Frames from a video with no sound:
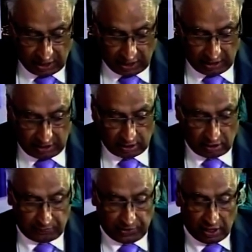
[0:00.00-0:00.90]
And
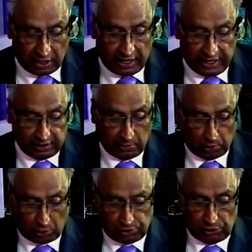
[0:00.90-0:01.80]
uh, we are in the
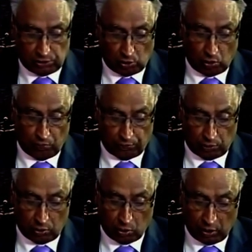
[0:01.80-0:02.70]
process of
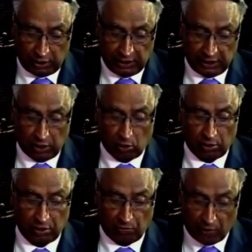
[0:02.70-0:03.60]
uh, calling
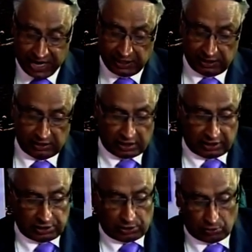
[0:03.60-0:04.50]
or inviting the
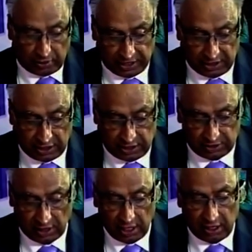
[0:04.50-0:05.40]
other two
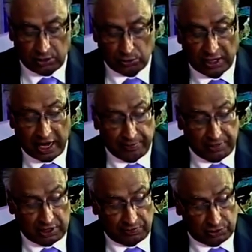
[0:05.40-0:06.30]
candidates to the
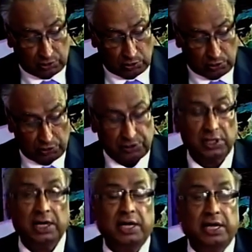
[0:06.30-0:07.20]
MATV studios
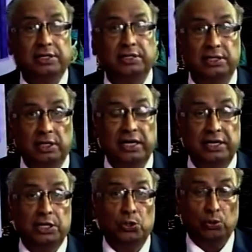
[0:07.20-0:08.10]
in, the,
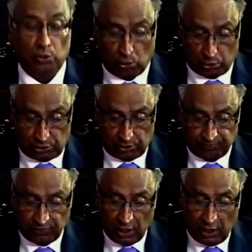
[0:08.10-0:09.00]
in due course.
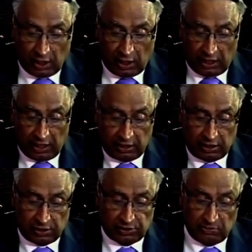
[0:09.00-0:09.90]
And
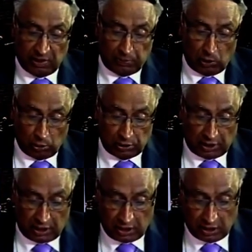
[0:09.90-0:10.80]
uh, Seema
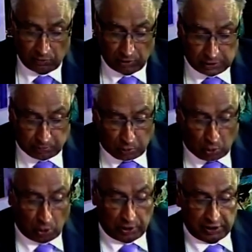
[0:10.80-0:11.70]
Malhotra was
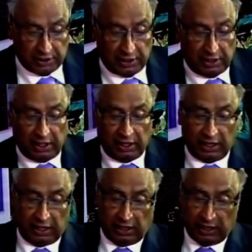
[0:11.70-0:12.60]
born
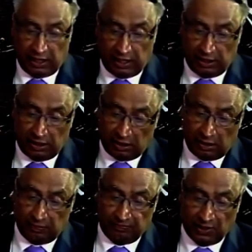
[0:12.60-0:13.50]
uh, in uh,